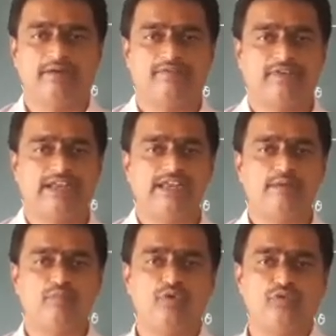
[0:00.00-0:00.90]

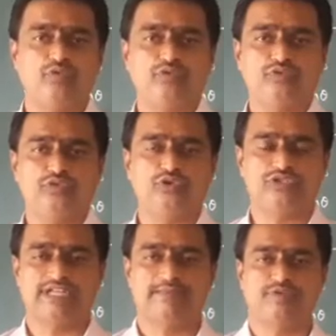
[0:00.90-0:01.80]
freely move
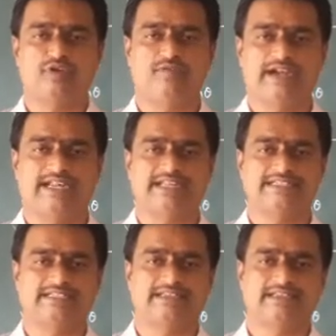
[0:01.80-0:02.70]
those types of
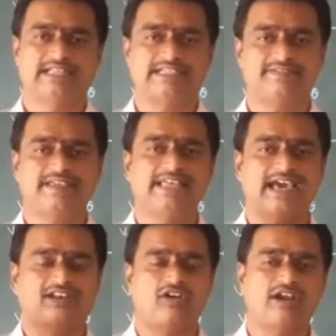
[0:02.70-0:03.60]
vectors. That's why they
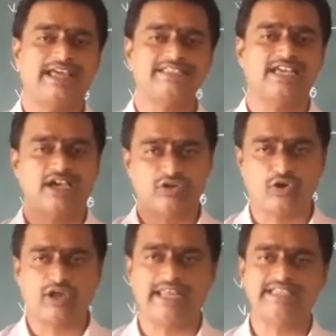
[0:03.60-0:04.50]
are called as
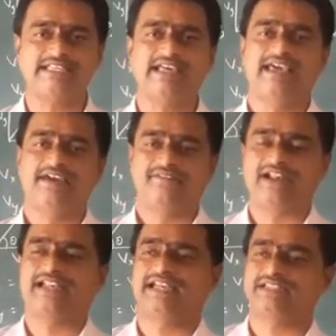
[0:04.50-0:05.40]
localized
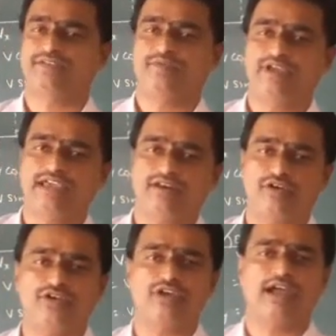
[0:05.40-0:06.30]
vectors. We are
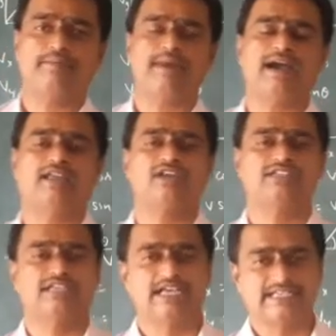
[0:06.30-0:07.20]
going to come
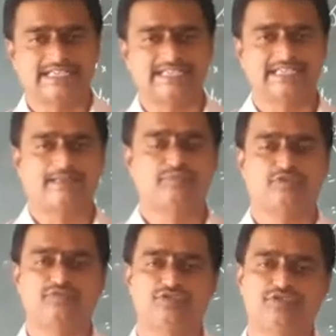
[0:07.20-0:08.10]
across such types of
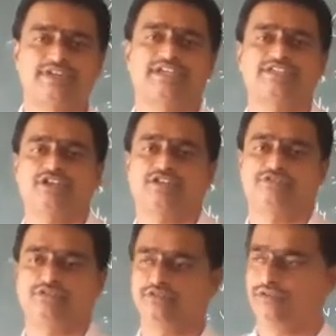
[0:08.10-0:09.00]
situations
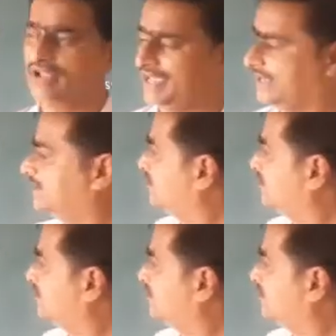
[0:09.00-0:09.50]
also. Okay.